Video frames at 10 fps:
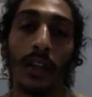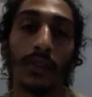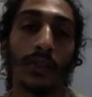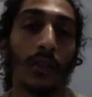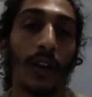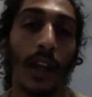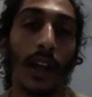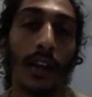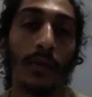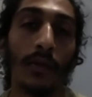
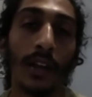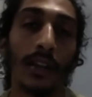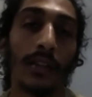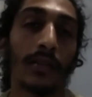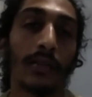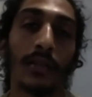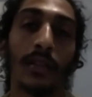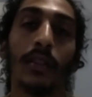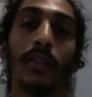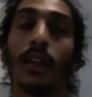short-handed ways
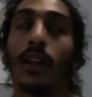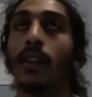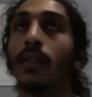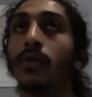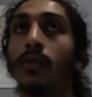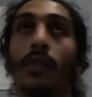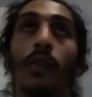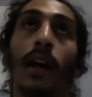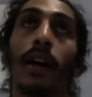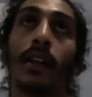to do
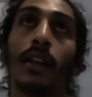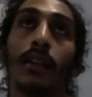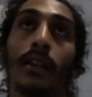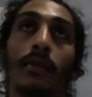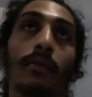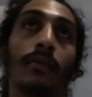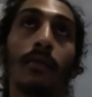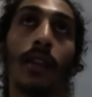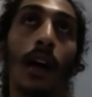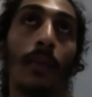karate and
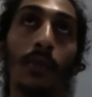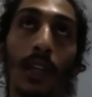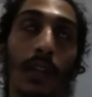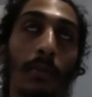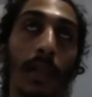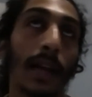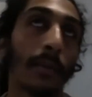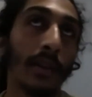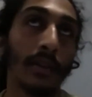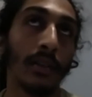help you get your
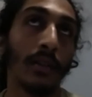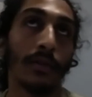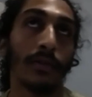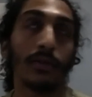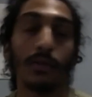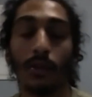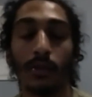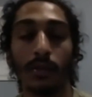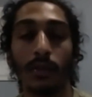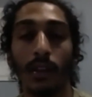black belt in the
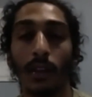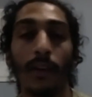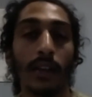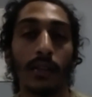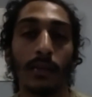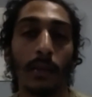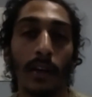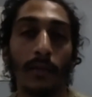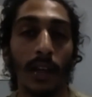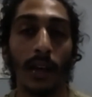slowest in the fastest amount
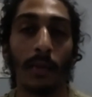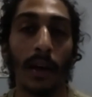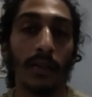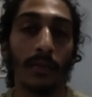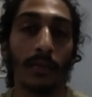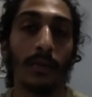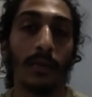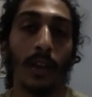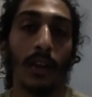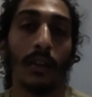of time possible
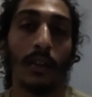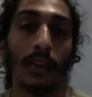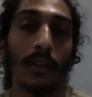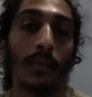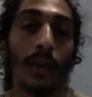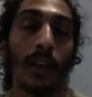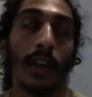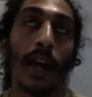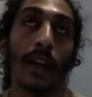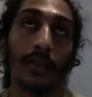right. when it
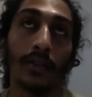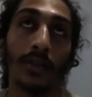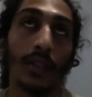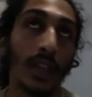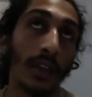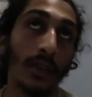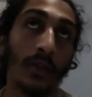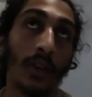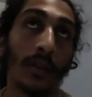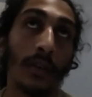actually should take
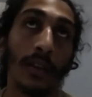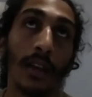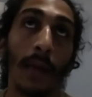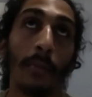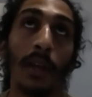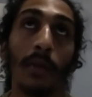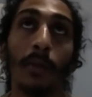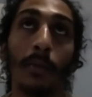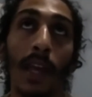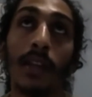you at at
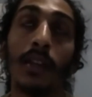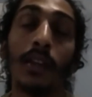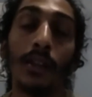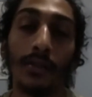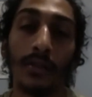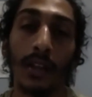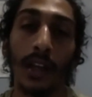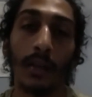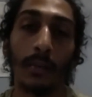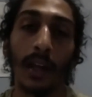minimum eight years to get
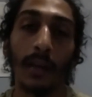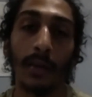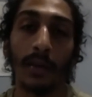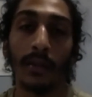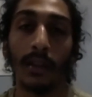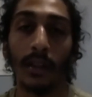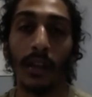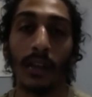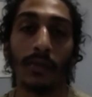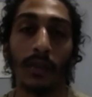your black belt. I think
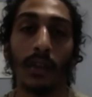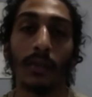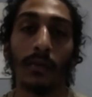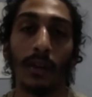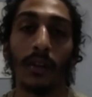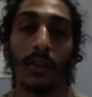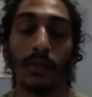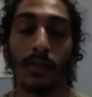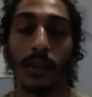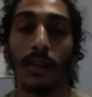that's what it what it is
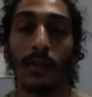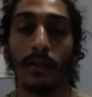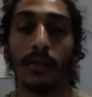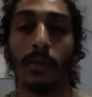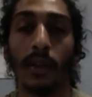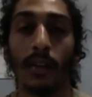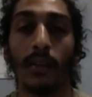in, in Japan.